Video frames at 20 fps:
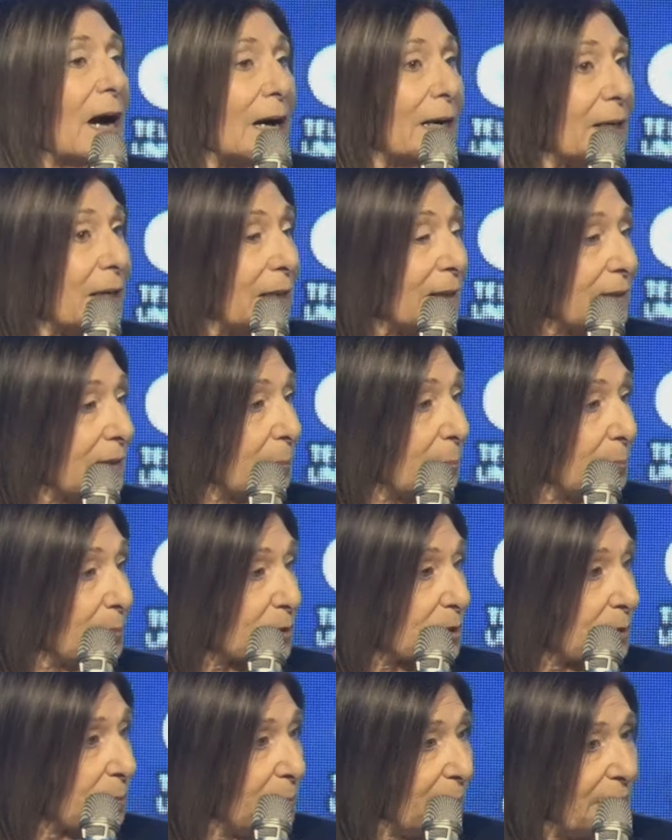And the
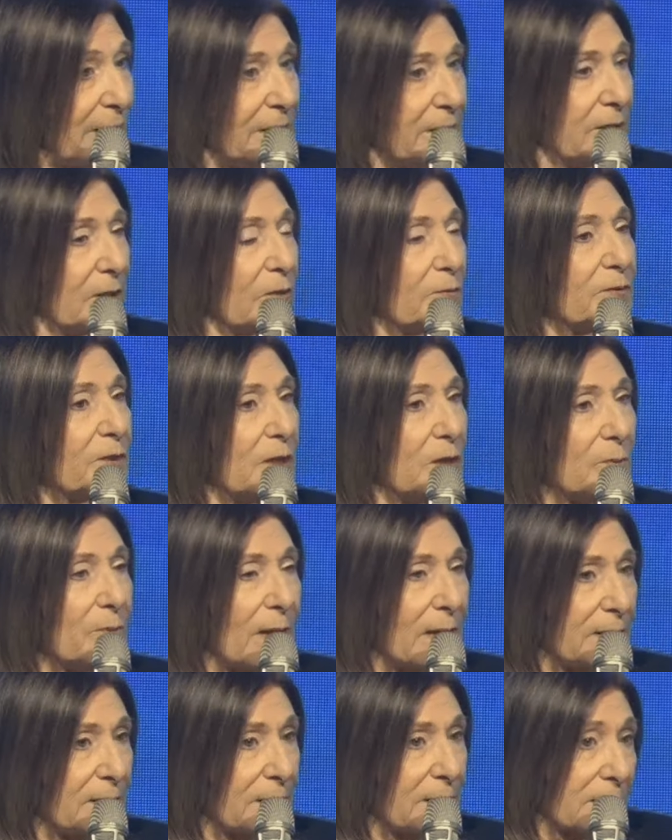possibility of the
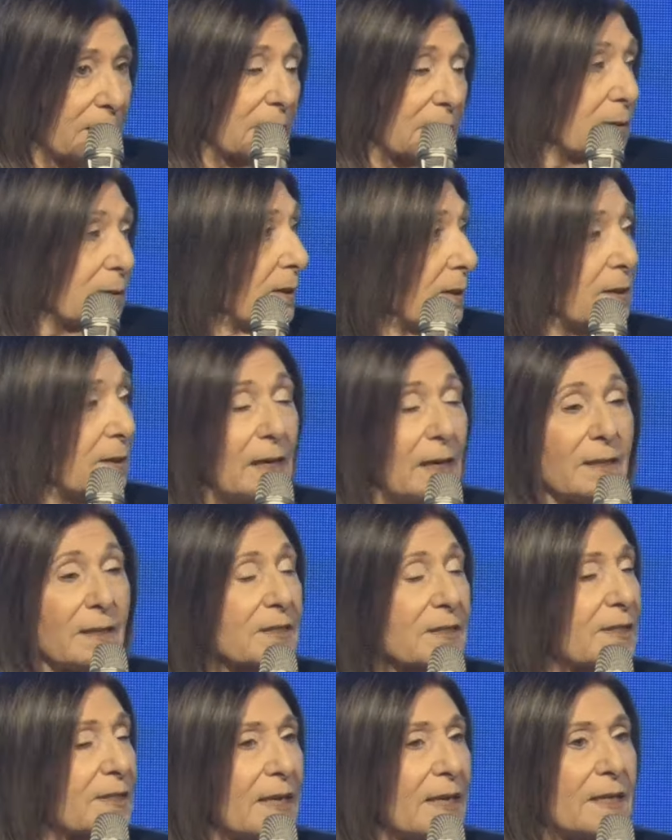Iranians, they
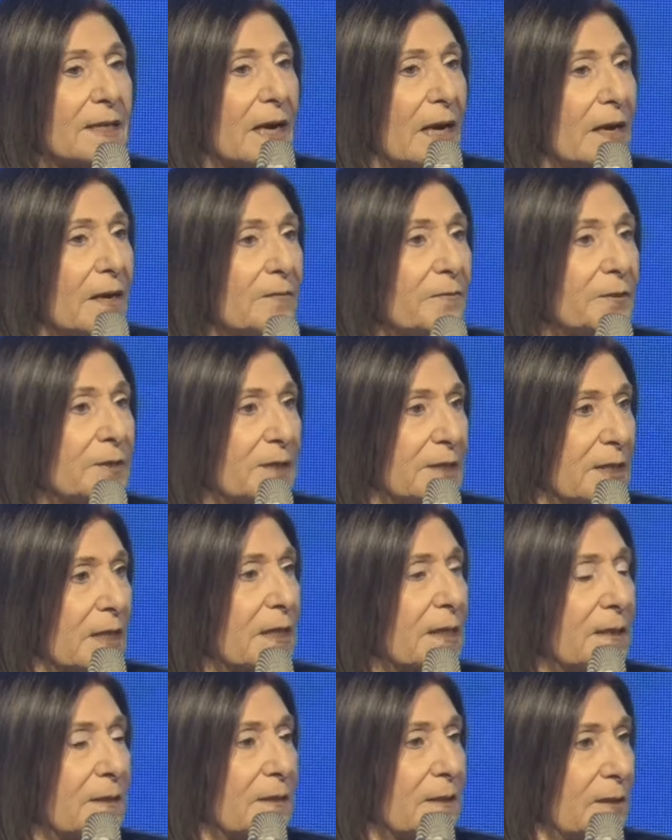are saying, every
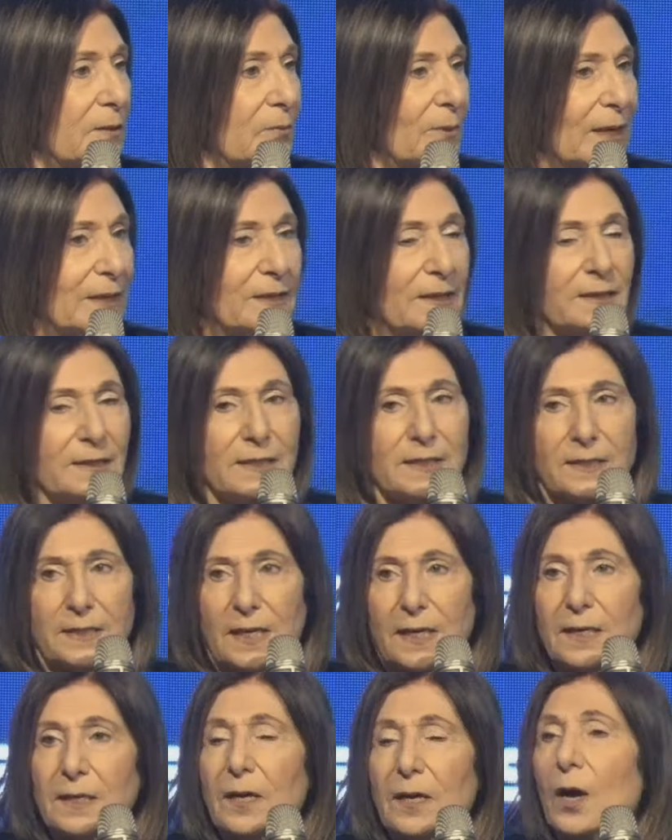second Iranian is
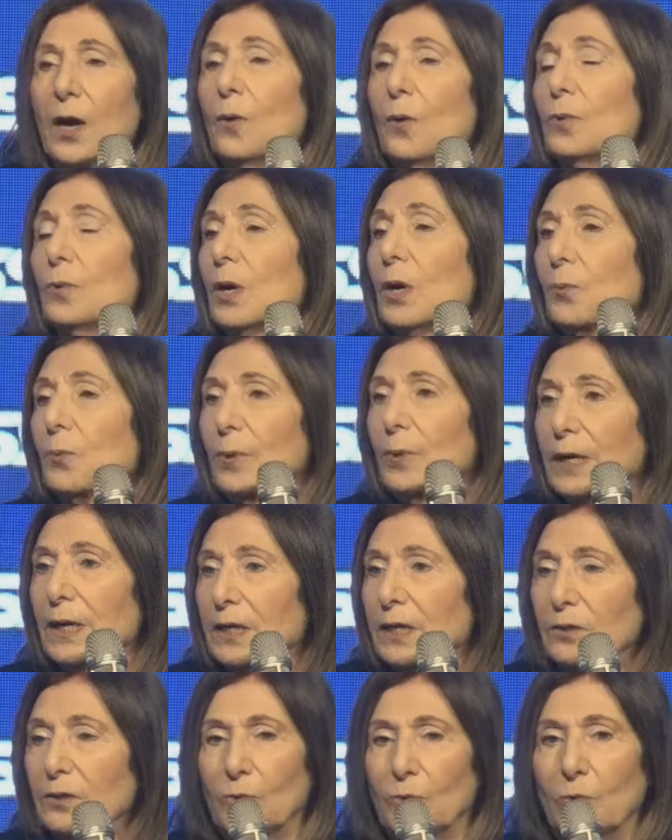saying, we are
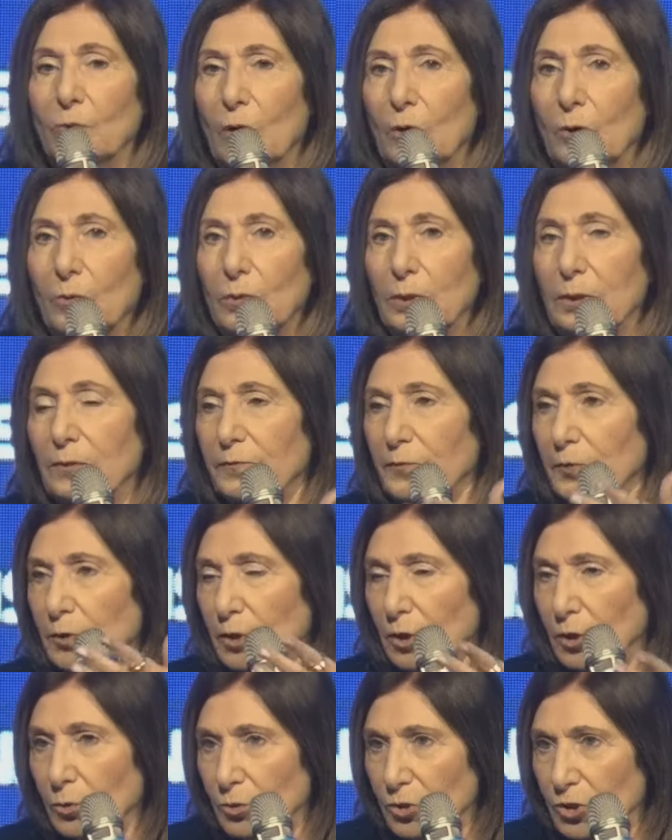willing to go
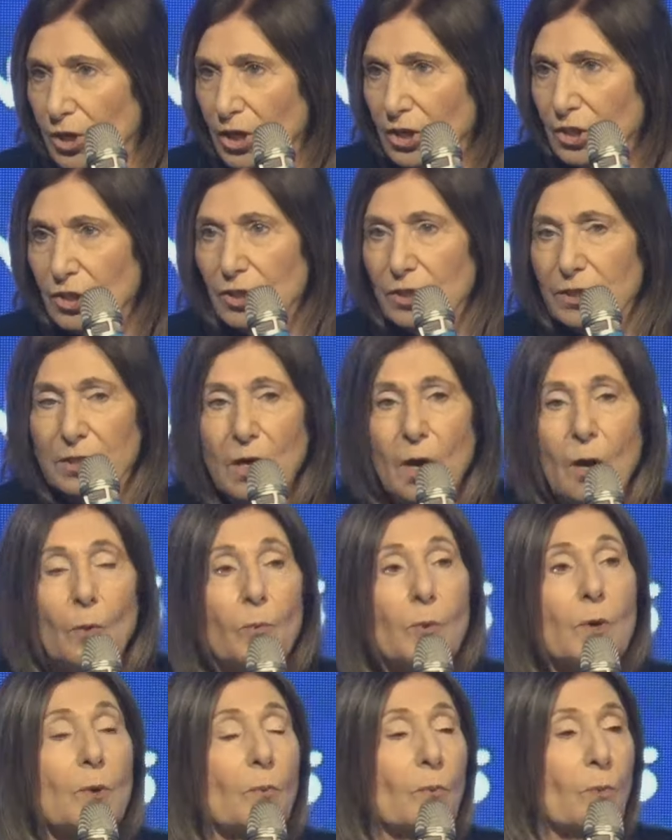for negotiations,
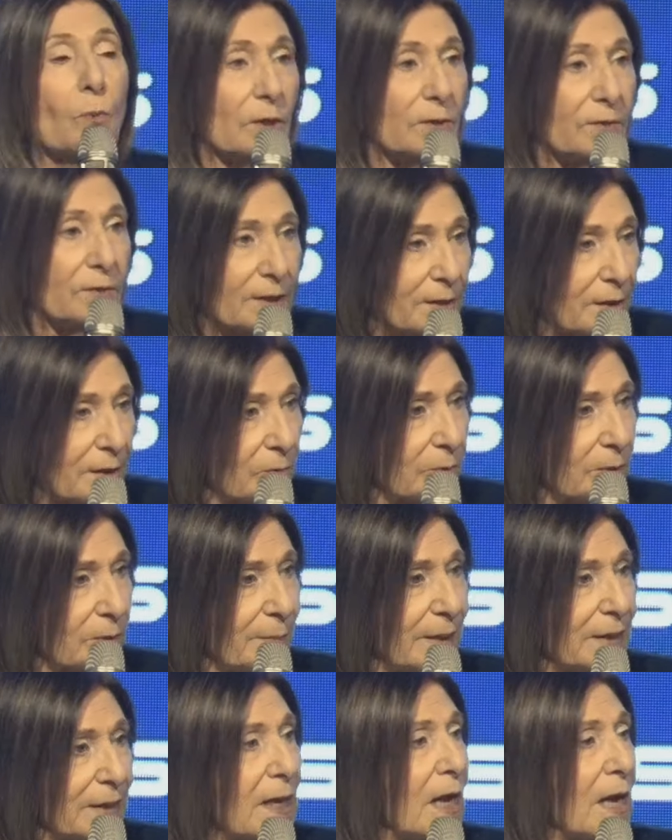we want an
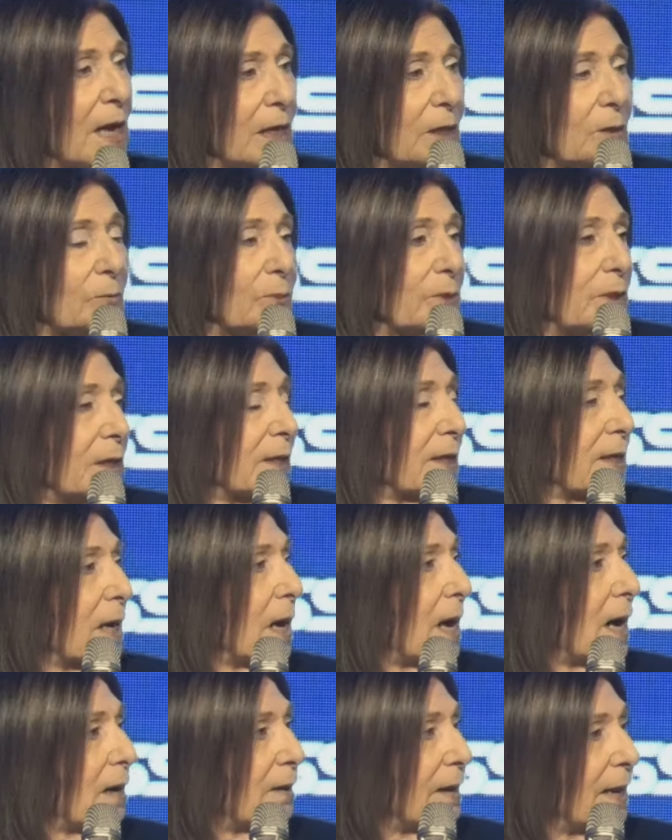agreement, and we
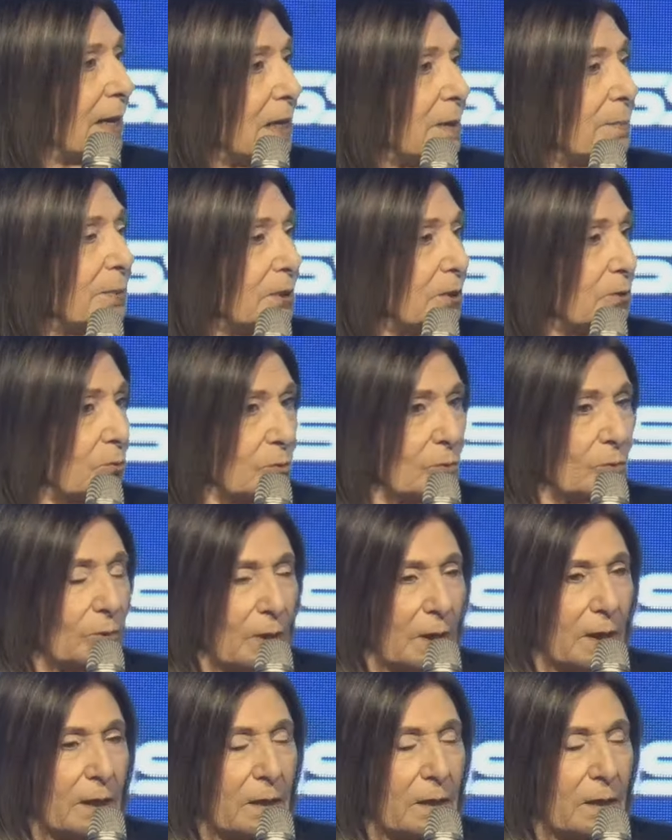are able to,